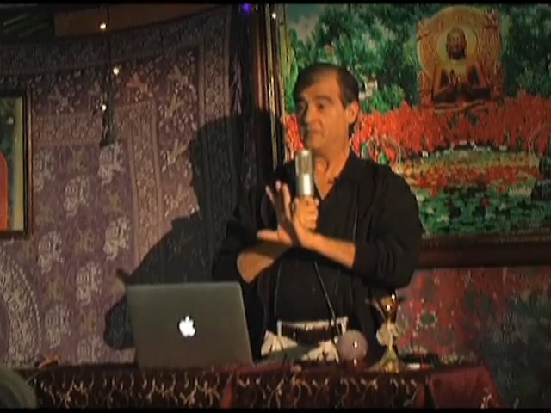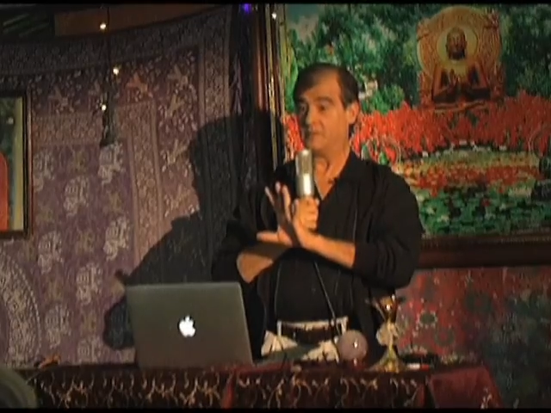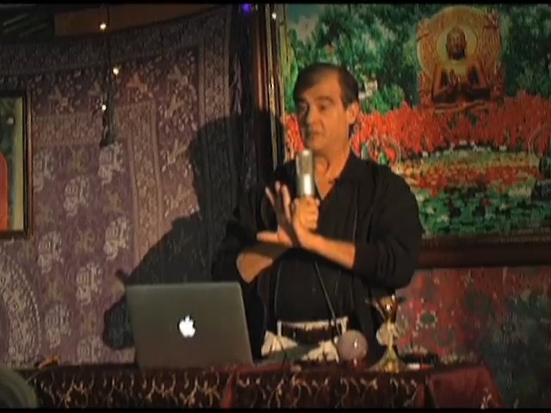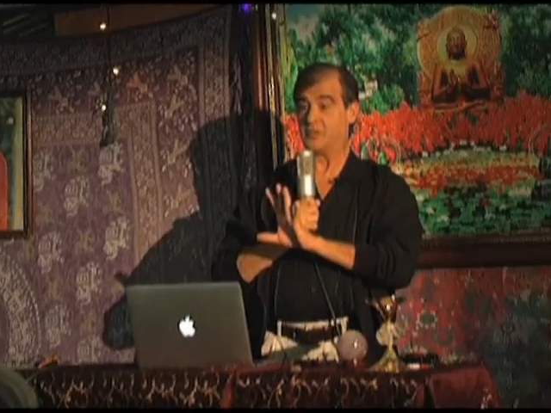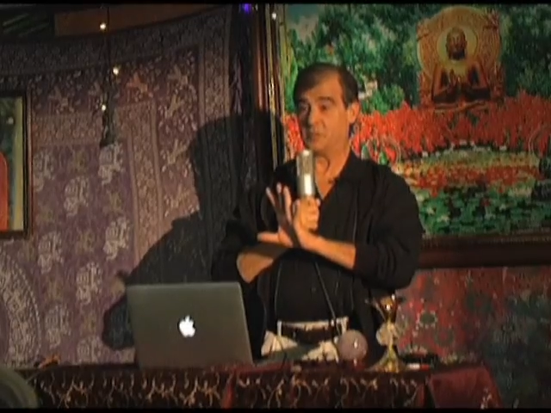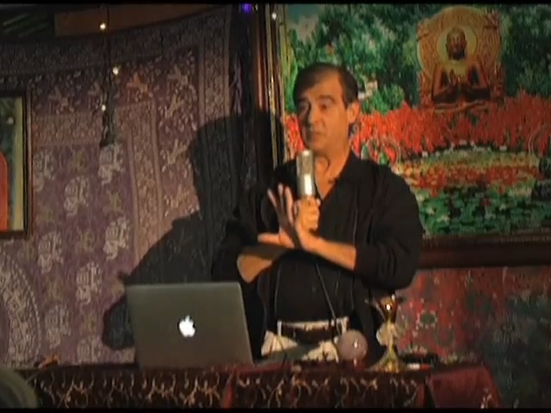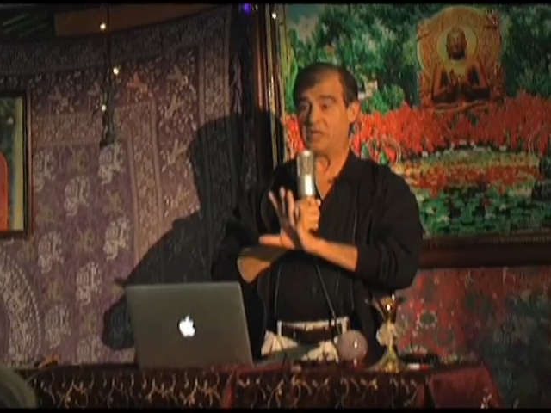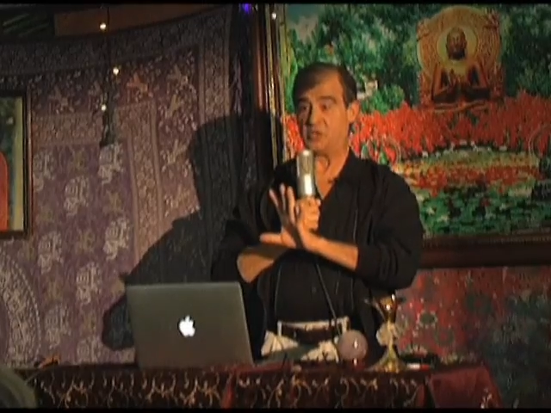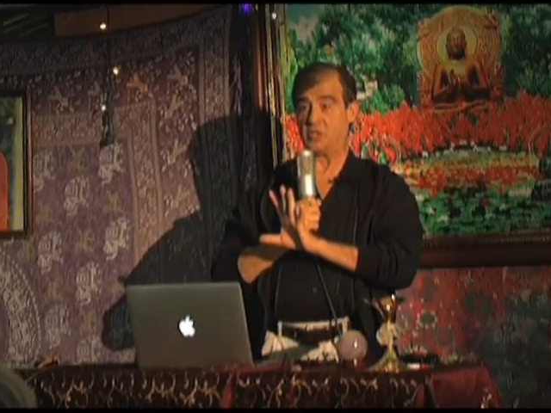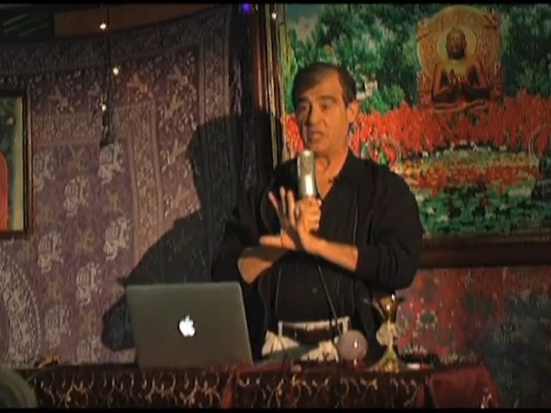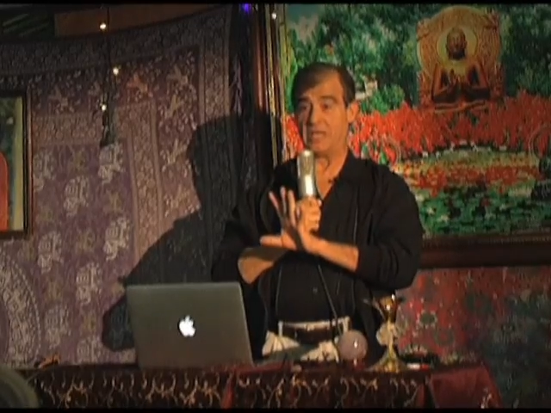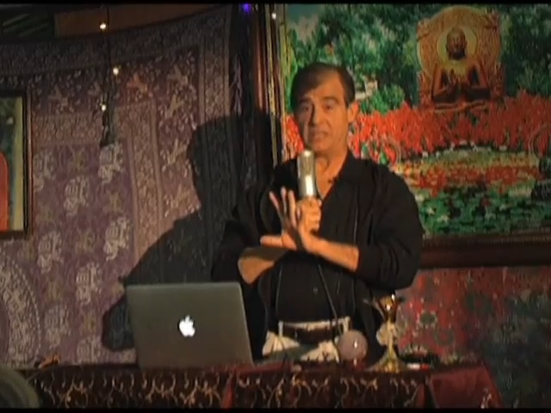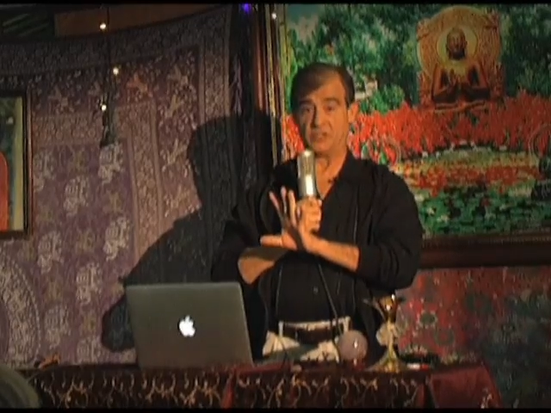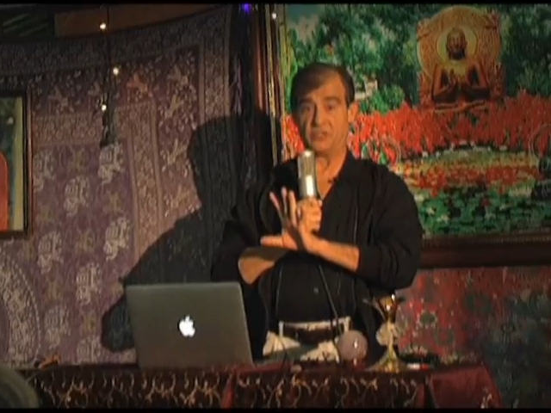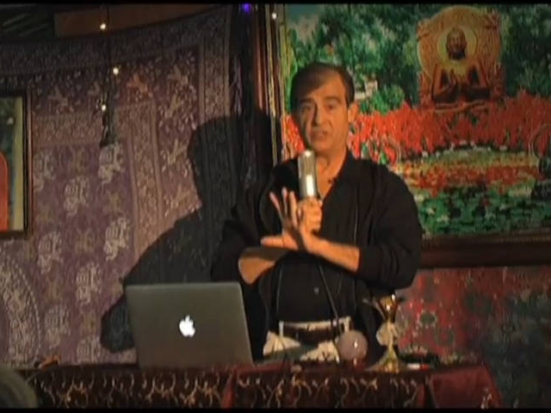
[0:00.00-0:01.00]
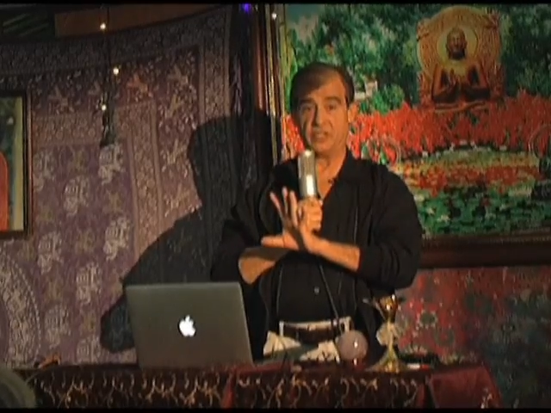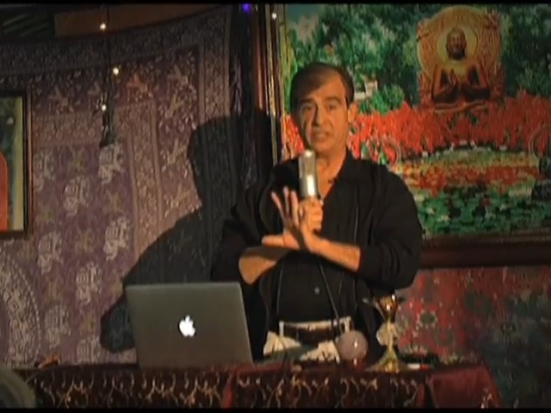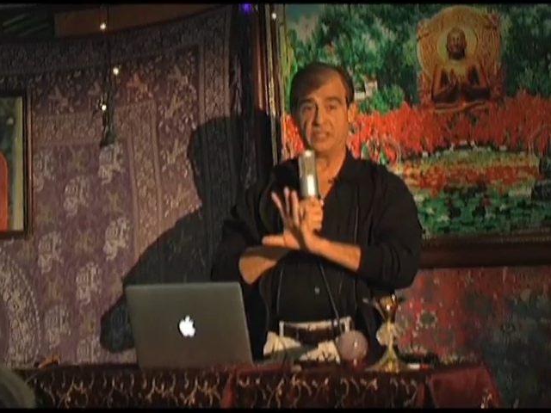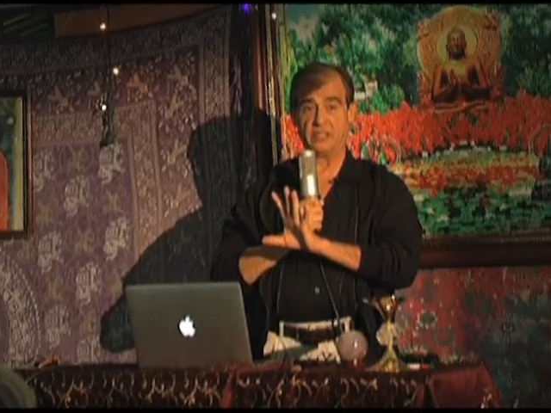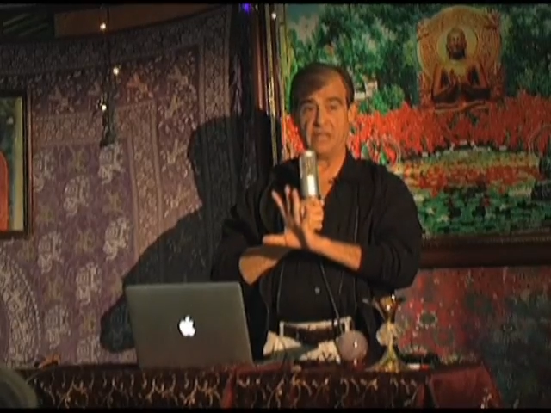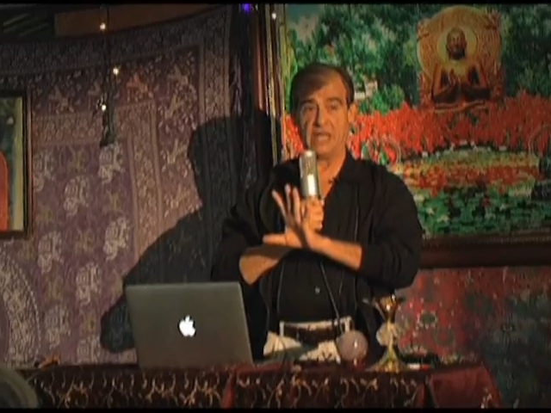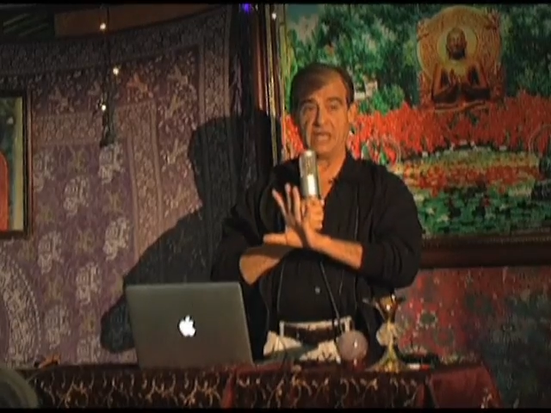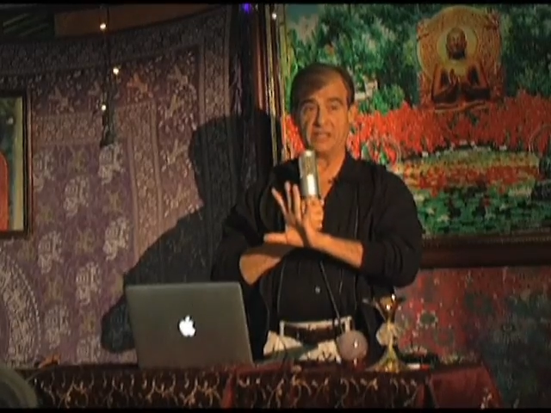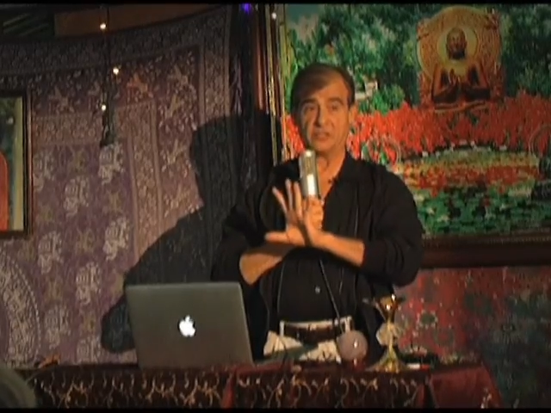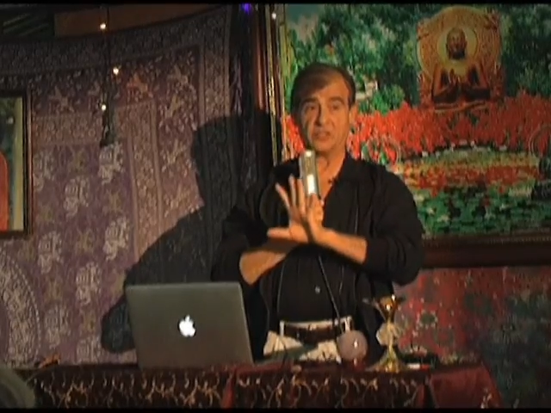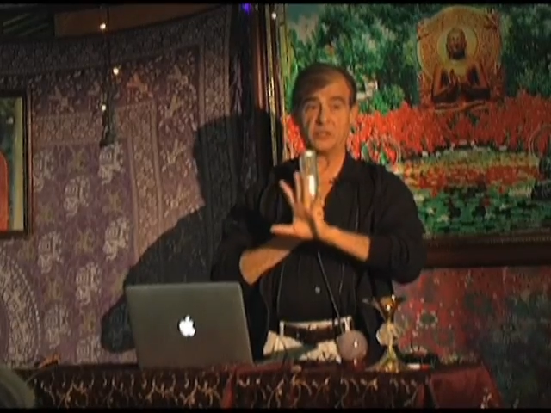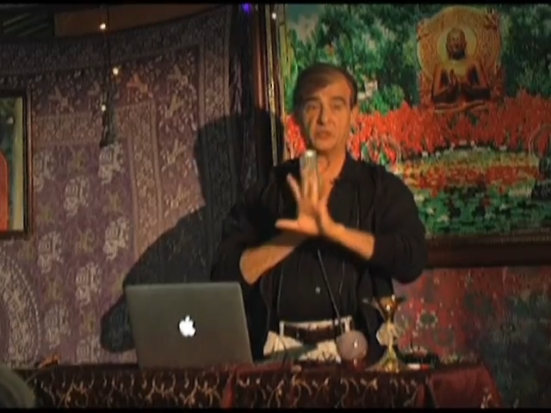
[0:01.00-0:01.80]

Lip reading: specializes in, as